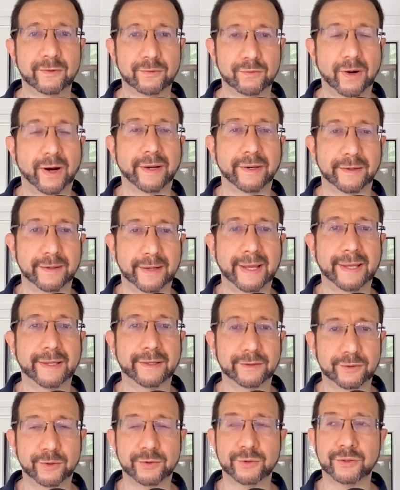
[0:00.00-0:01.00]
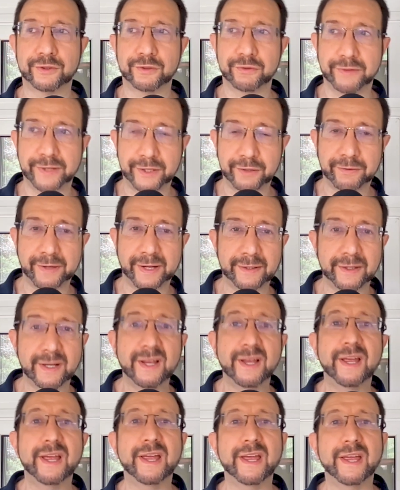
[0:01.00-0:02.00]
Right. And so just to reiterate,
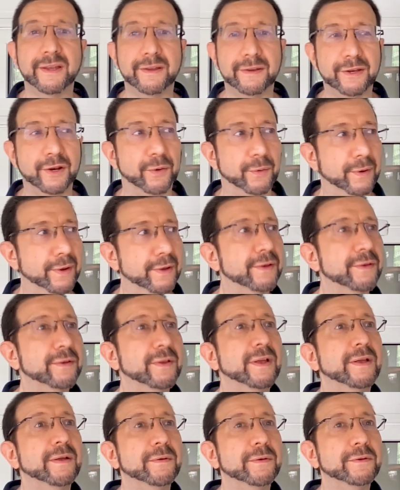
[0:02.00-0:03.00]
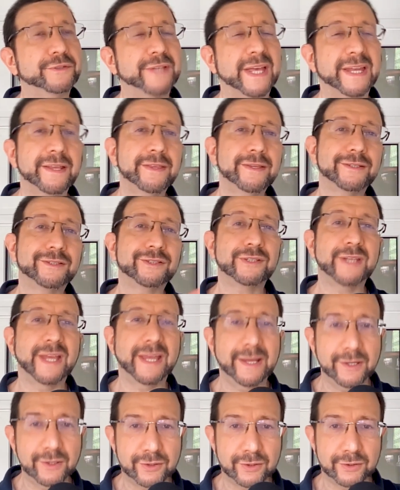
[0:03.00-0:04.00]
setting the
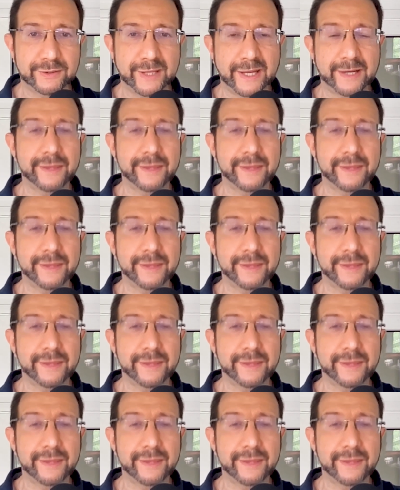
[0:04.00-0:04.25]
stage, setting